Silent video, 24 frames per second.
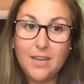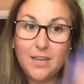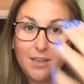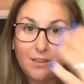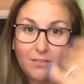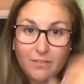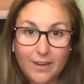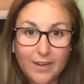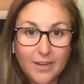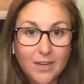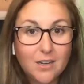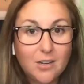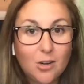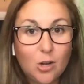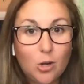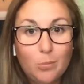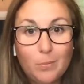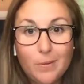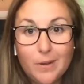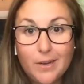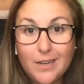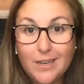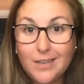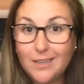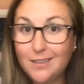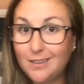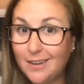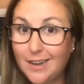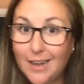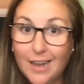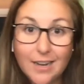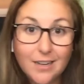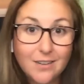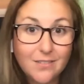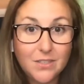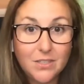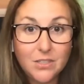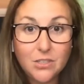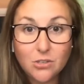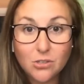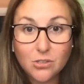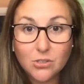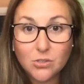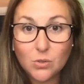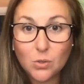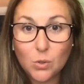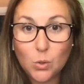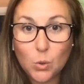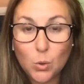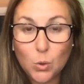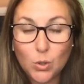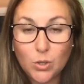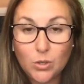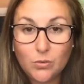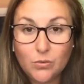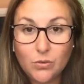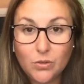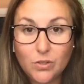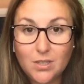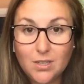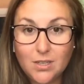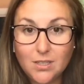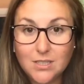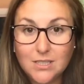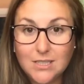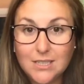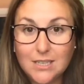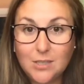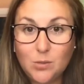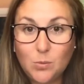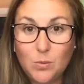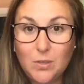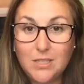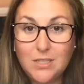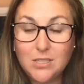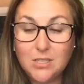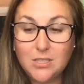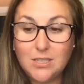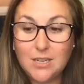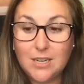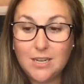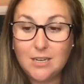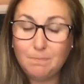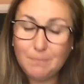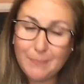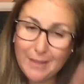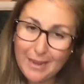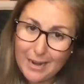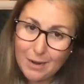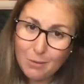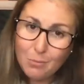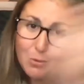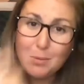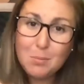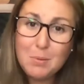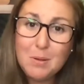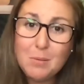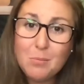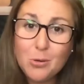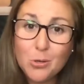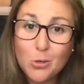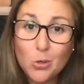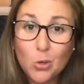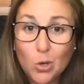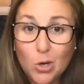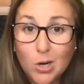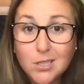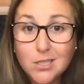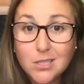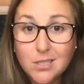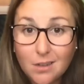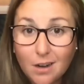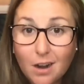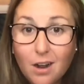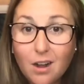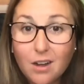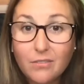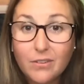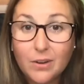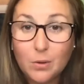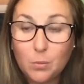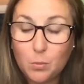If I got all my 9 videos recorded for the next 9 weeks done, I want to be able to cross it off.